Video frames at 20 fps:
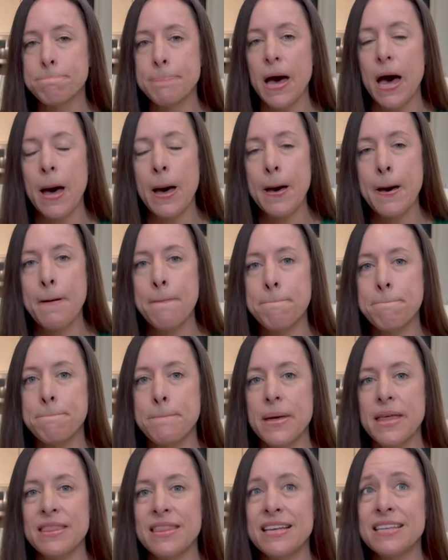Um,
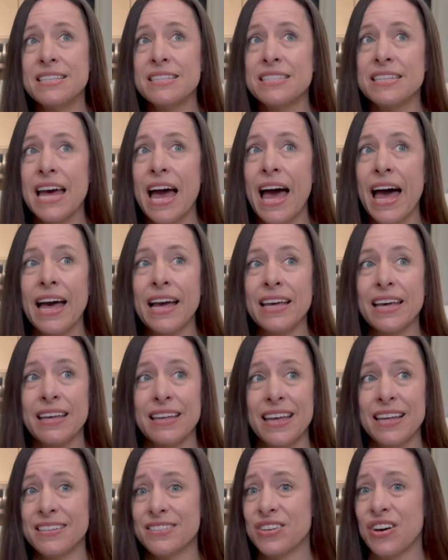this tag
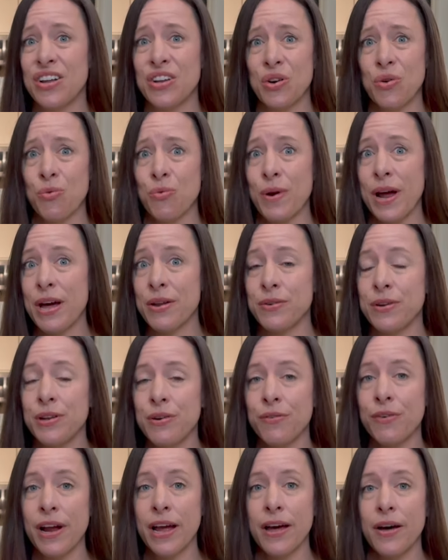has gone around and
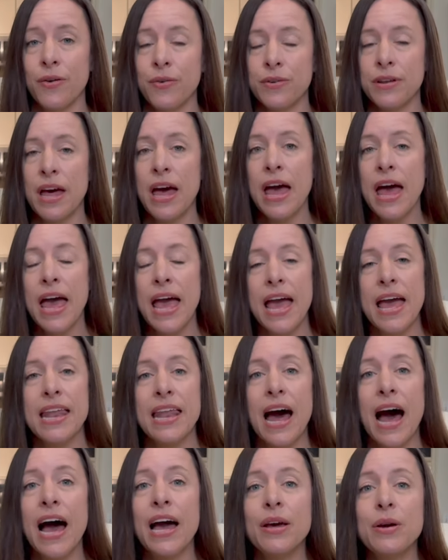around, and
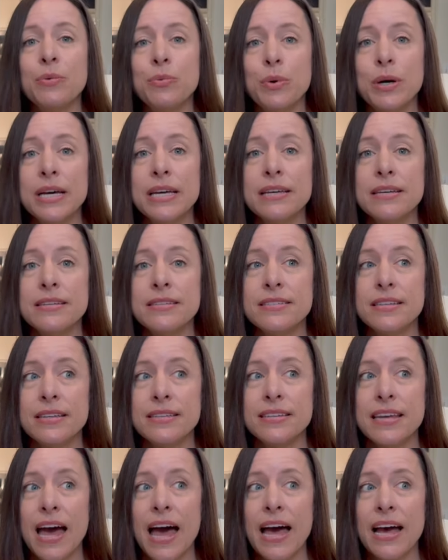I was
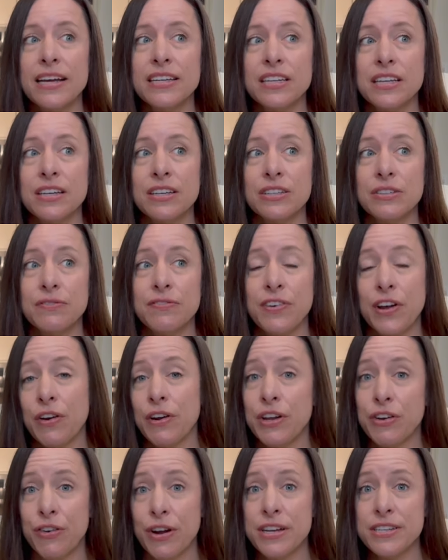tagged very
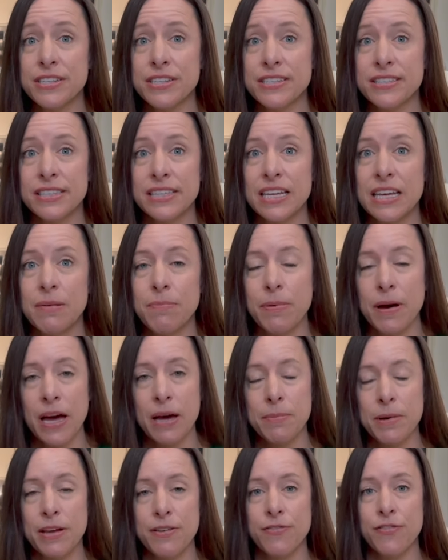graciously by
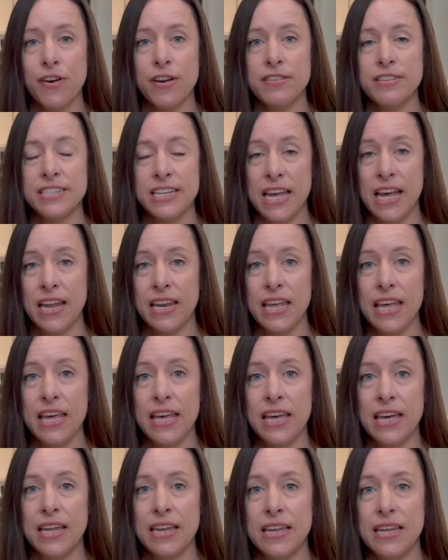my friend
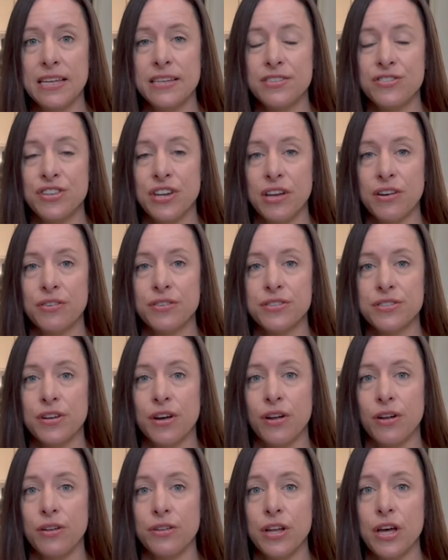Danny, and his channel is
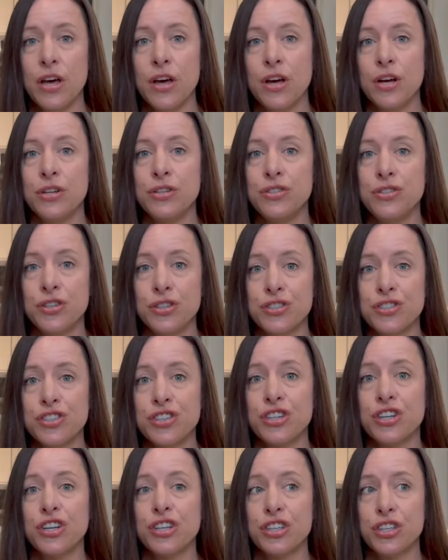called
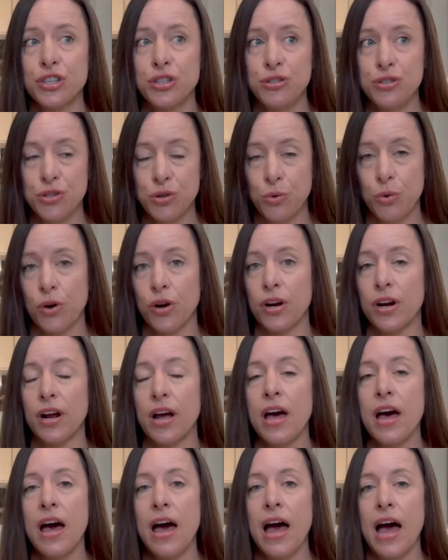Nurture Couture.
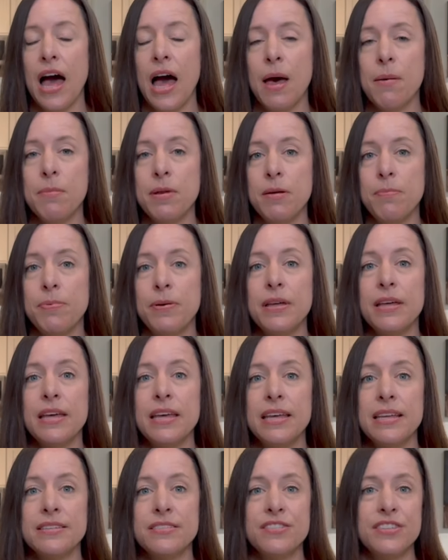I'm gonna put
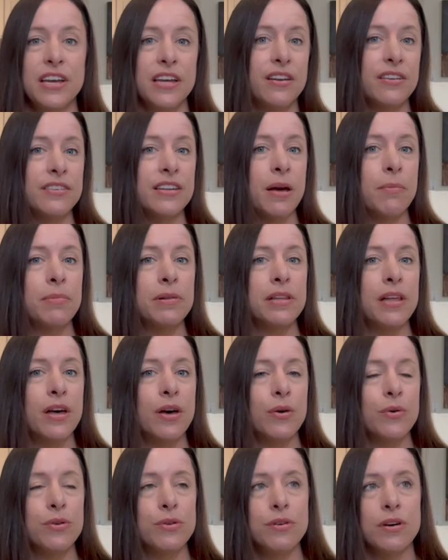his channel down
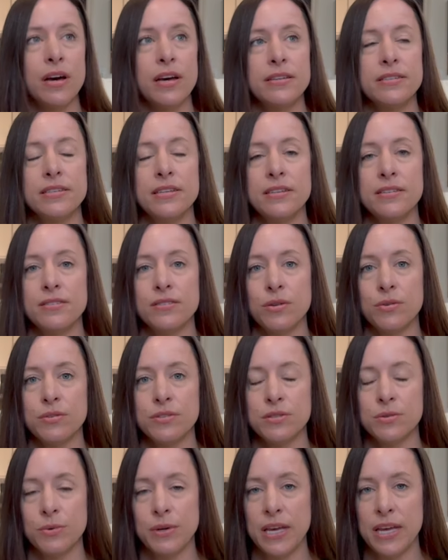below. You guys, he's so
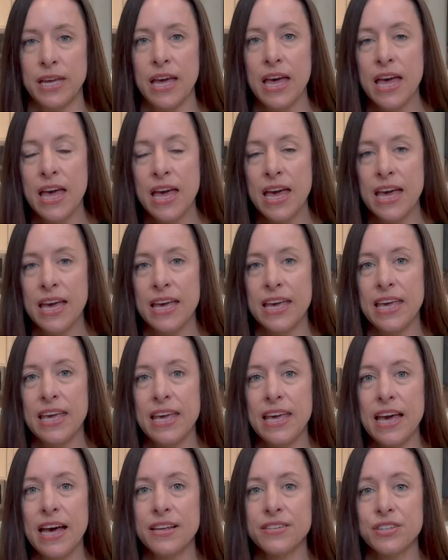sweet.
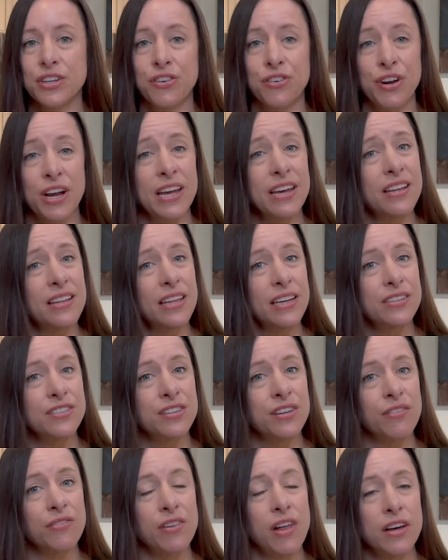He has a great collection
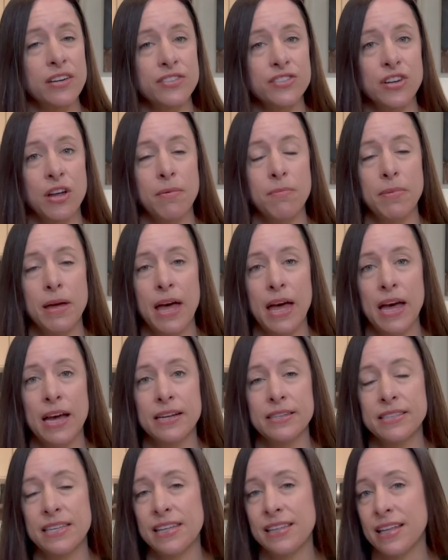of Longchamp
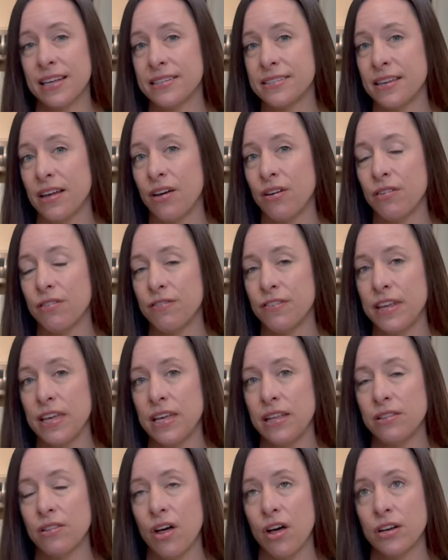bags. He likes L V,
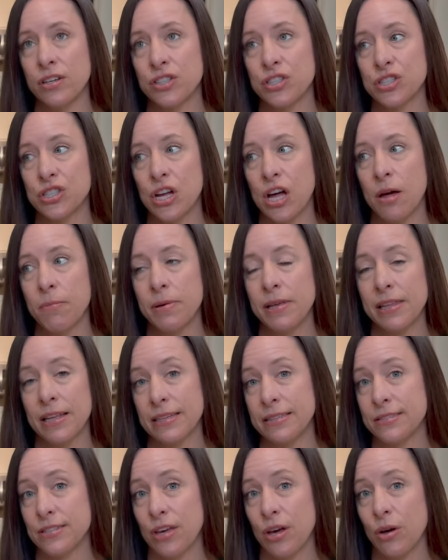Longchamp, he
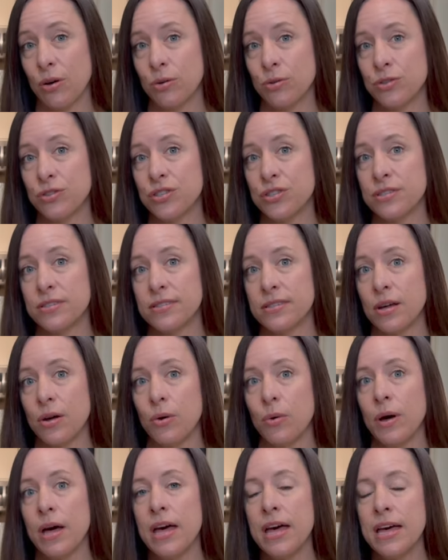likes Coach, so
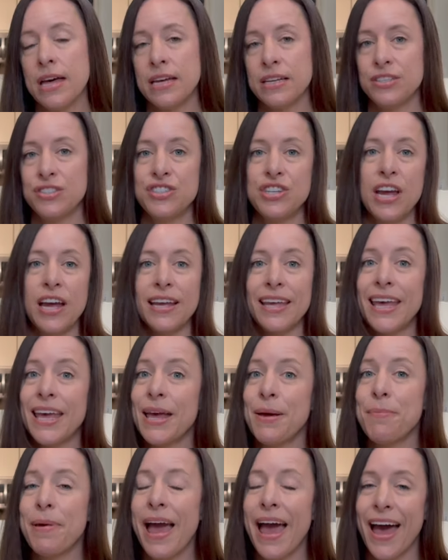check
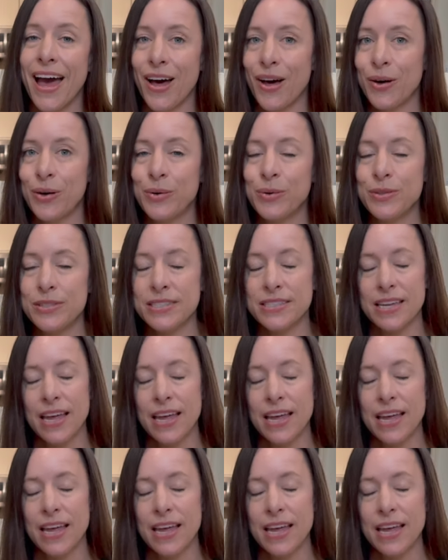him out.